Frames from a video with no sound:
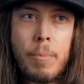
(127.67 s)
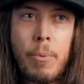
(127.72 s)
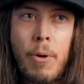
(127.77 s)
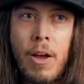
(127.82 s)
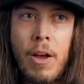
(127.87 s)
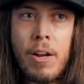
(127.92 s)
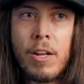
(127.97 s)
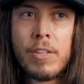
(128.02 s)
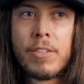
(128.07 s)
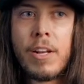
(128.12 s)

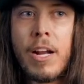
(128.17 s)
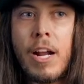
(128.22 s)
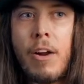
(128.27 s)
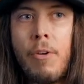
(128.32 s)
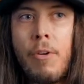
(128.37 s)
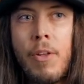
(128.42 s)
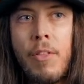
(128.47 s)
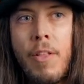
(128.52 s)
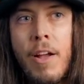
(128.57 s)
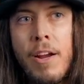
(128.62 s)
product that I
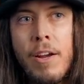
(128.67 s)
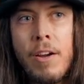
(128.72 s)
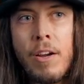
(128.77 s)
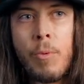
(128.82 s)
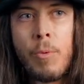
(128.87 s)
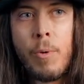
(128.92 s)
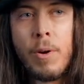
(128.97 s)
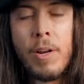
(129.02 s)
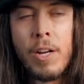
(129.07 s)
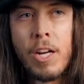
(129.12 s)
rely
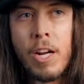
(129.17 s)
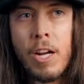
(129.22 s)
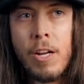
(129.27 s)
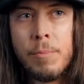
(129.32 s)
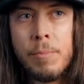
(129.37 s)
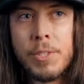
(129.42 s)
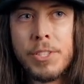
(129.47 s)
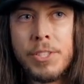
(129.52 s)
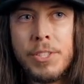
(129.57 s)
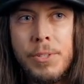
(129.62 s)
on when it
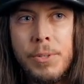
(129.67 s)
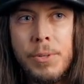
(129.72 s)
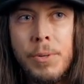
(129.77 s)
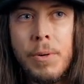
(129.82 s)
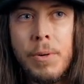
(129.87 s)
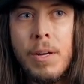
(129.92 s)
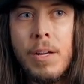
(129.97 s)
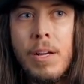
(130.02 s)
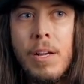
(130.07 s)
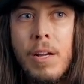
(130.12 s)
comes to